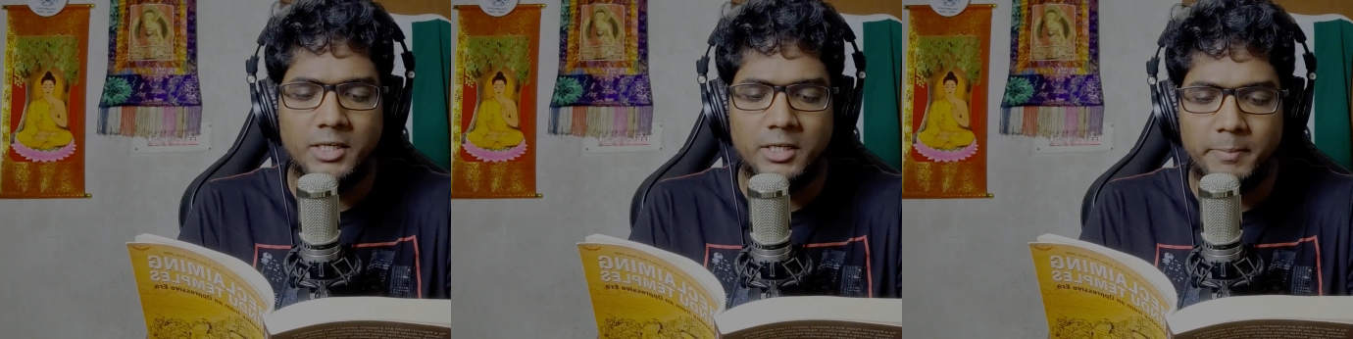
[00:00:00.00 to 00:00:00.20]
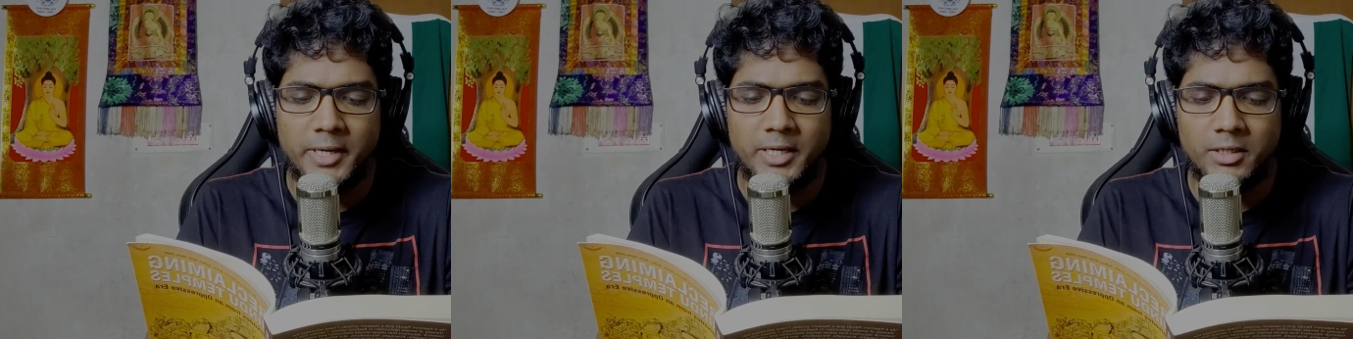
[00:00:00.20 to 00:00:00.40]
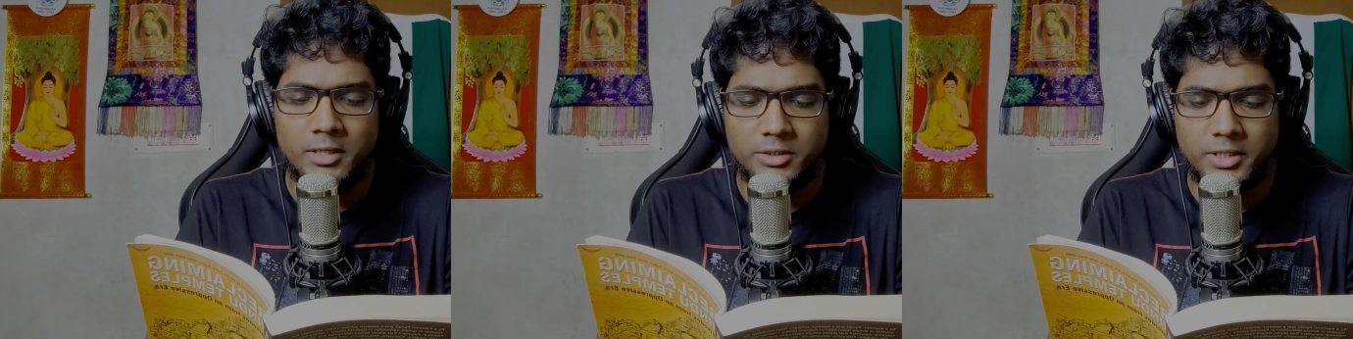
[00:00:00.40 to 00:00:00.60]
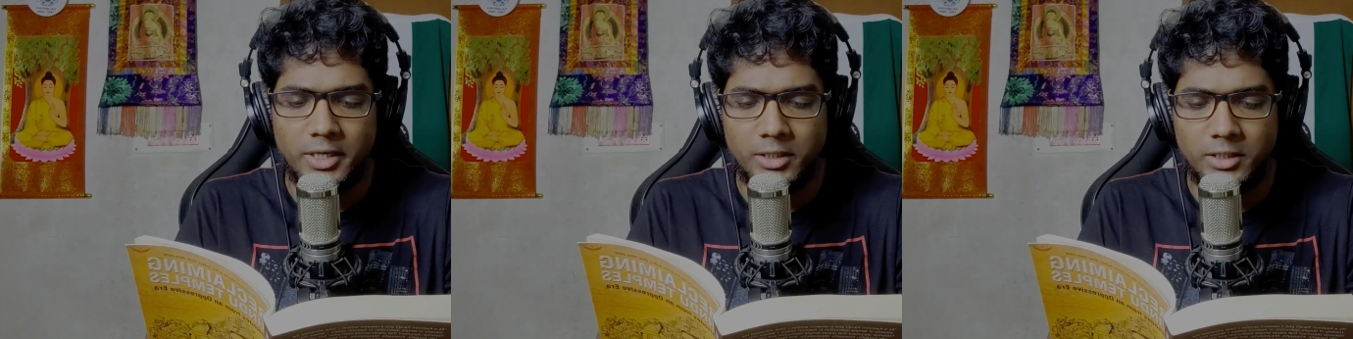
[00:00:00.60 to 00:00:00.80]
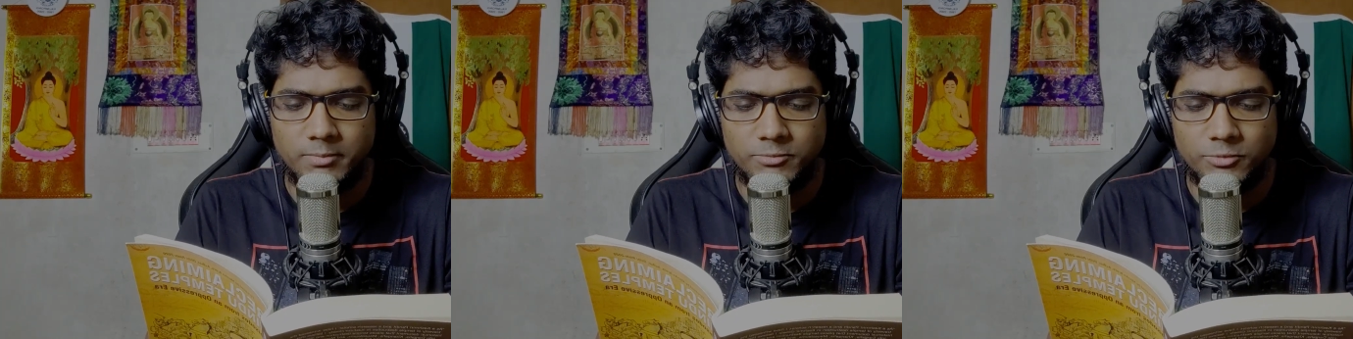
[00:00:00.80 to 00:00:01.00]
independent
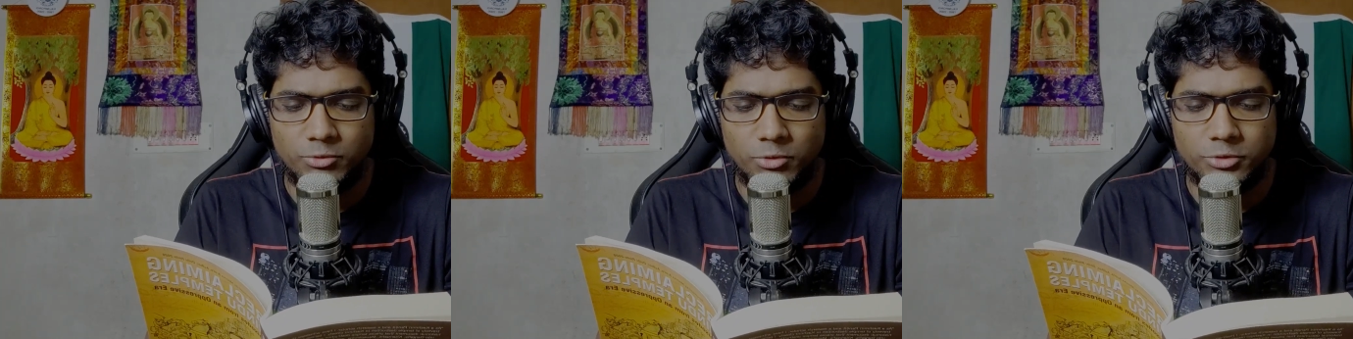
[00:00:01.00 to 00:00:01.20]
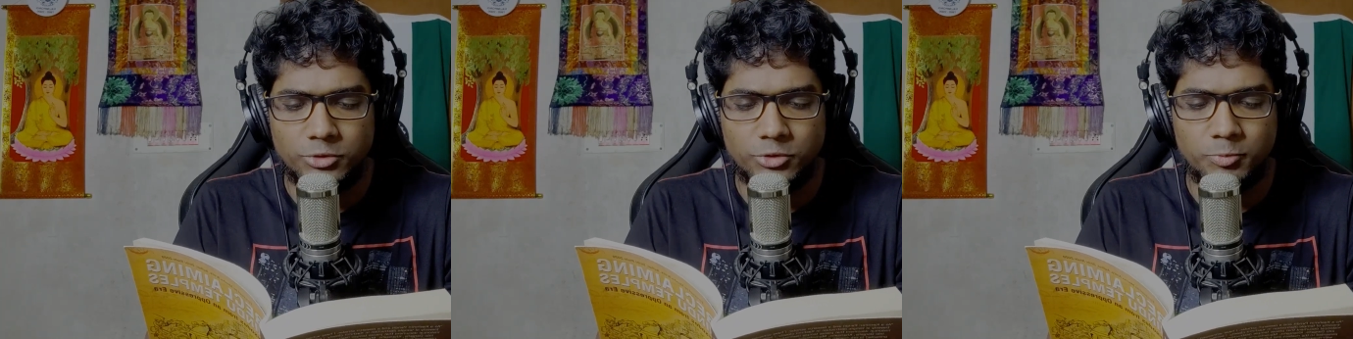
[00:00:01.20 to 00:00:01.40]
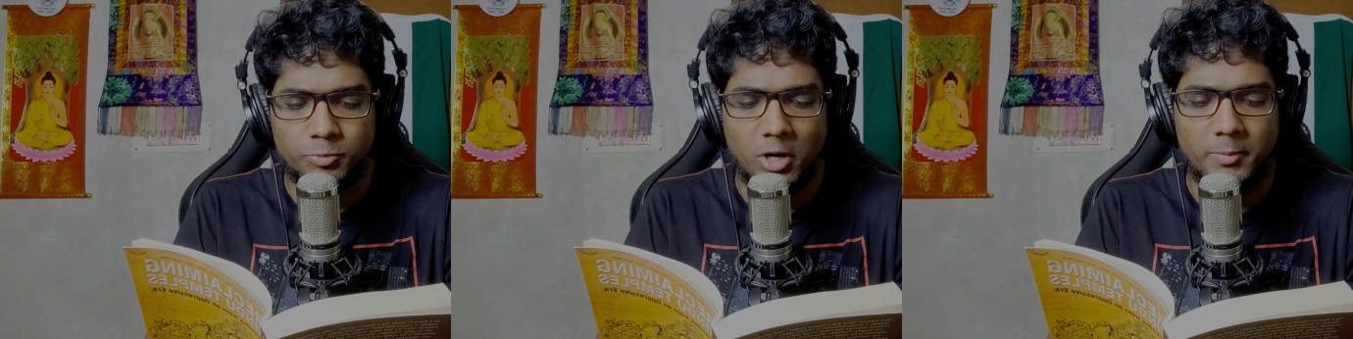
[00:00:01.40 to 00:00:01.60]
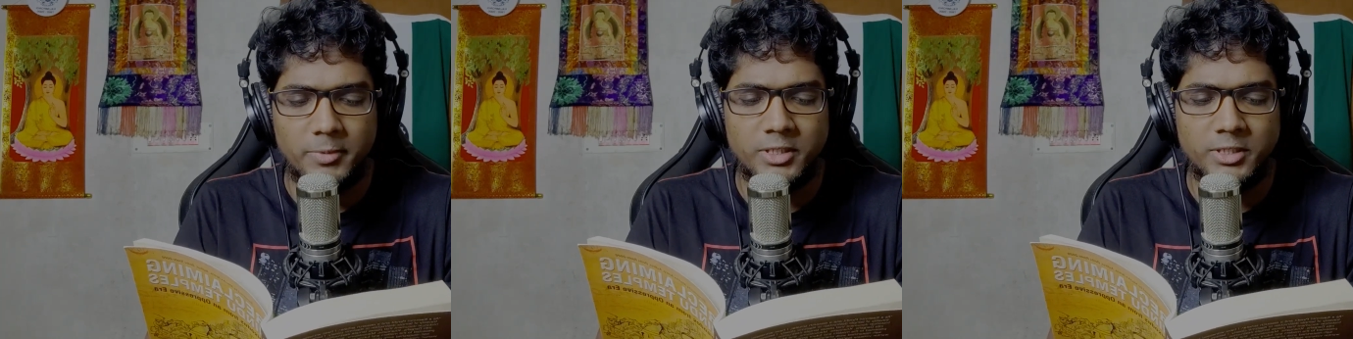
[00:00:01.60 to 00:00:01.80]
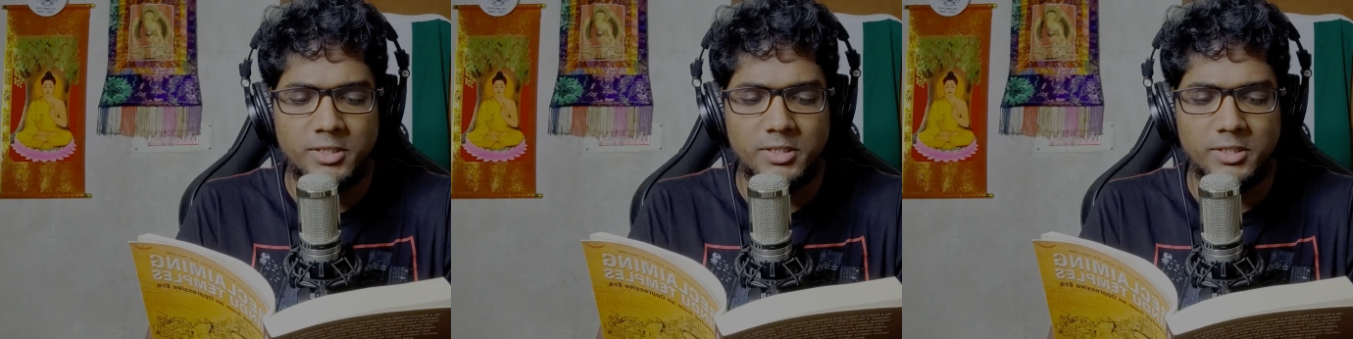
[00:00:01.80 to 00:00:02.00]
kingdoms rose to
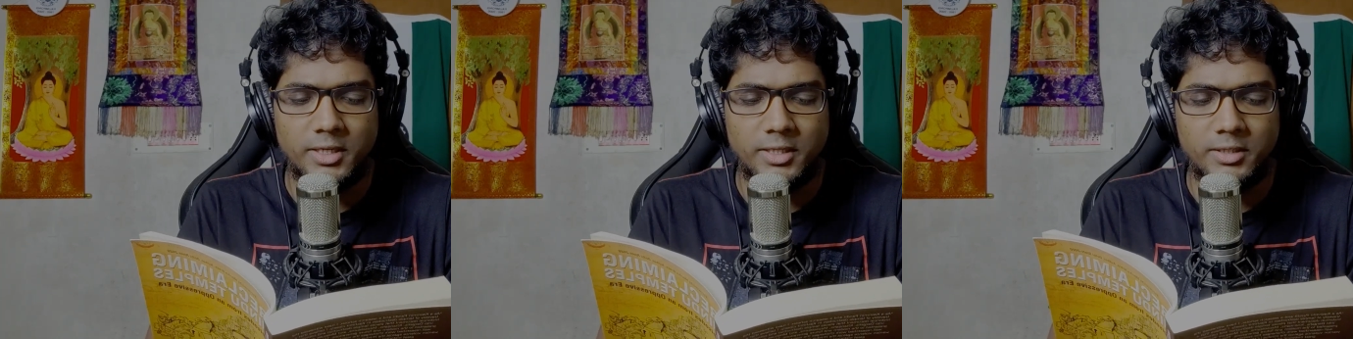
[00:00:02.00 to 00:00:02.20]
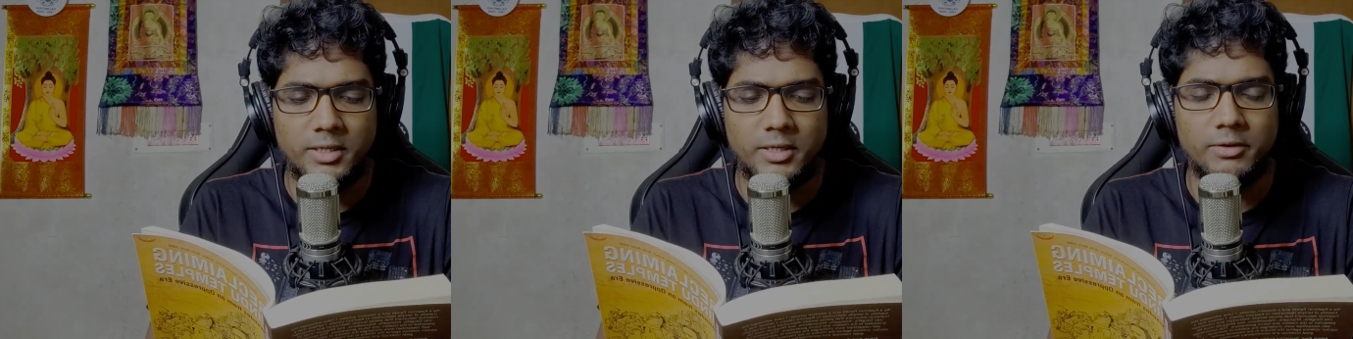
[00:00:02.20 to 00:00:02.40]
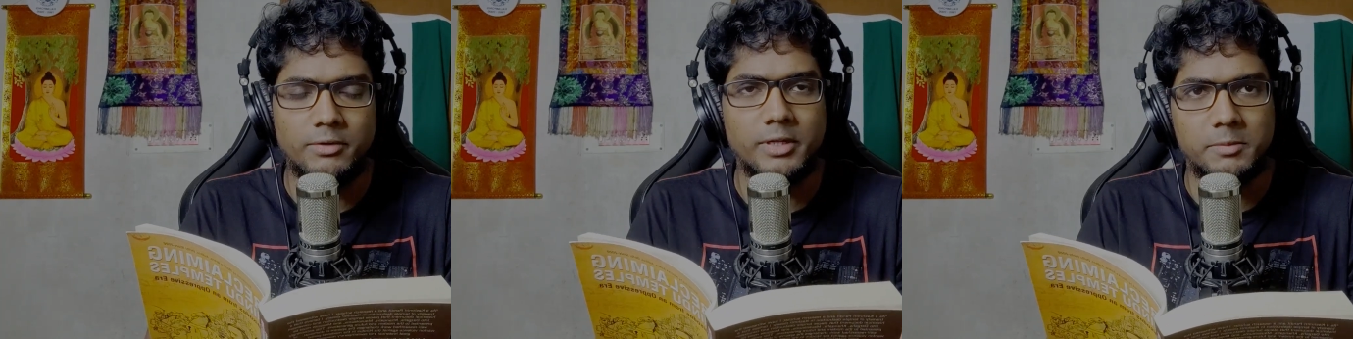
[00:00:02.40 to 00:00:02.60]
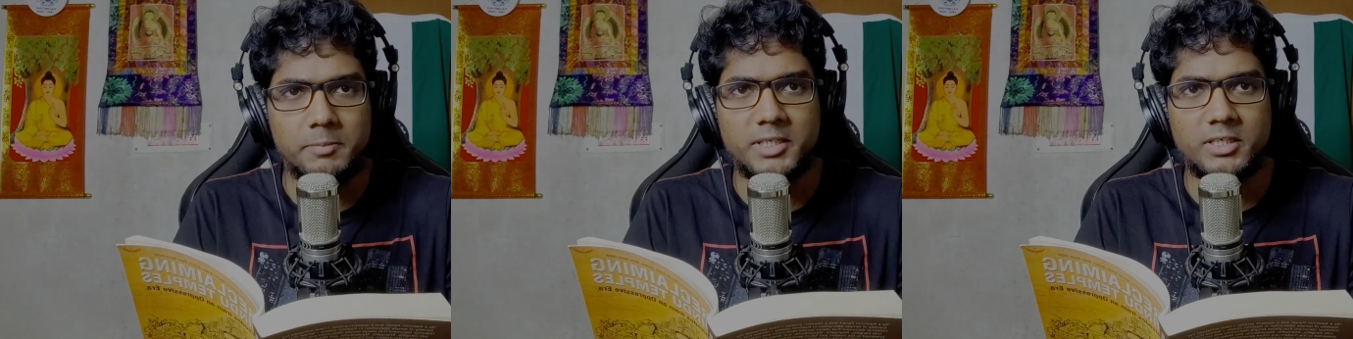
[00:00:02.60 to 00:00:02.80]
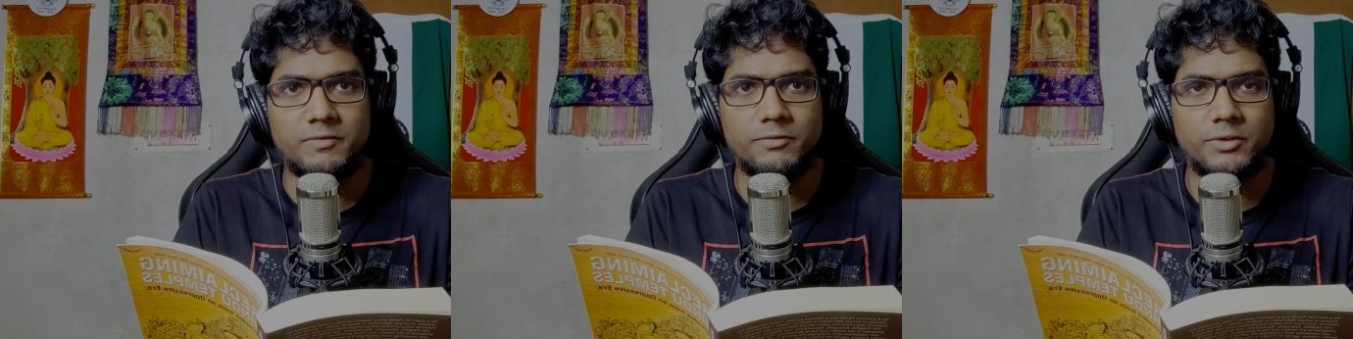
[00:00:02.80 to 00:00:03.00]
prominence in their
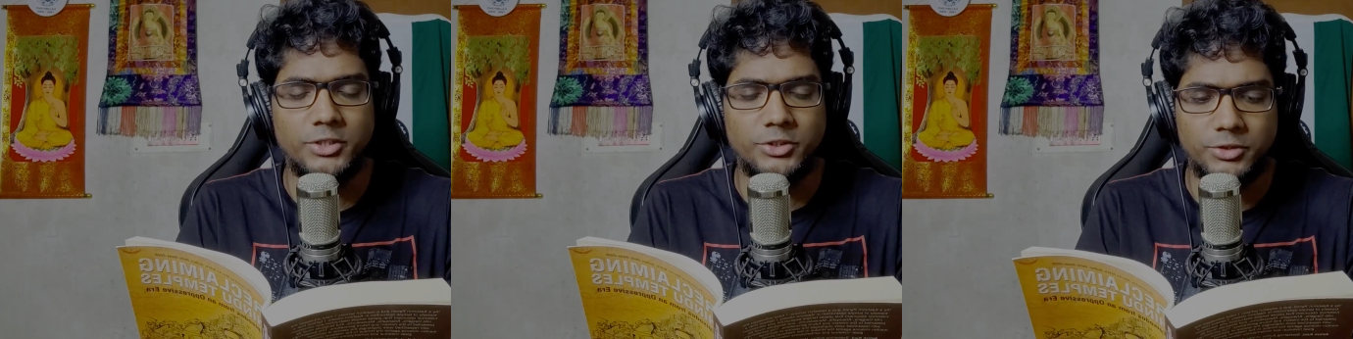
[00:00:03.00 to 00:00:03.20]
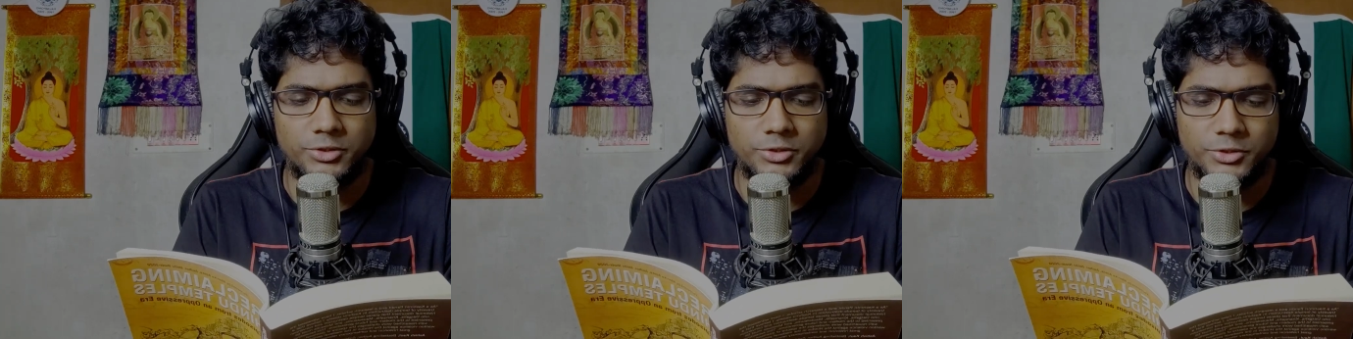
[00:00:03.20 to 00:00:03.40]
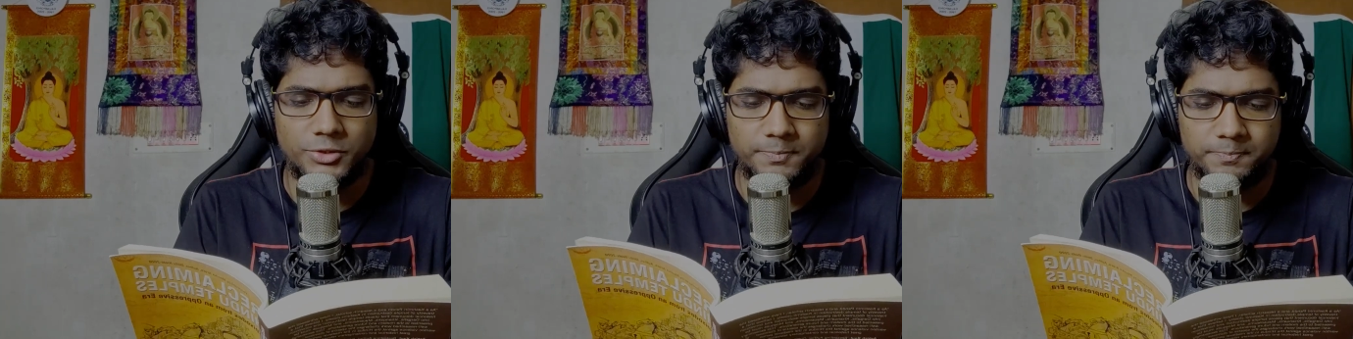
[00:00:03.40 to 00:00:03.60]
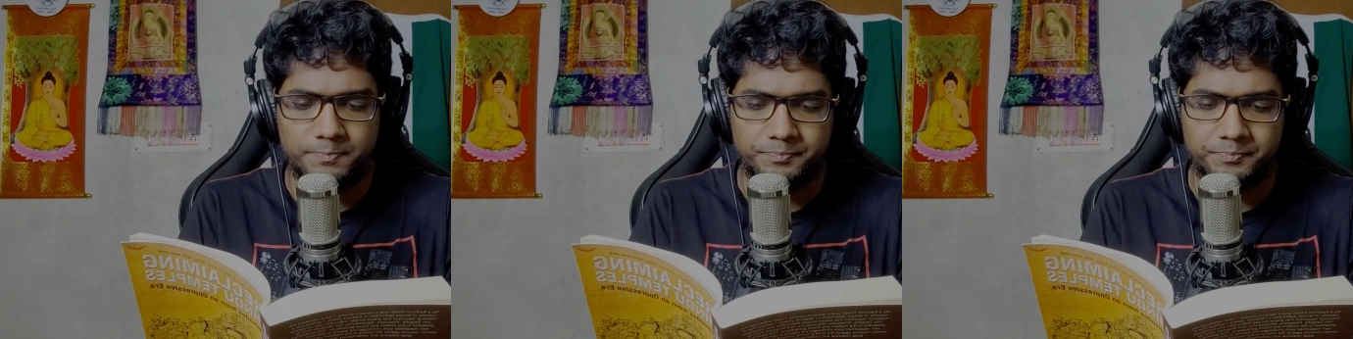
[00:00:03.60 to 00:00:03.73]
respective regions.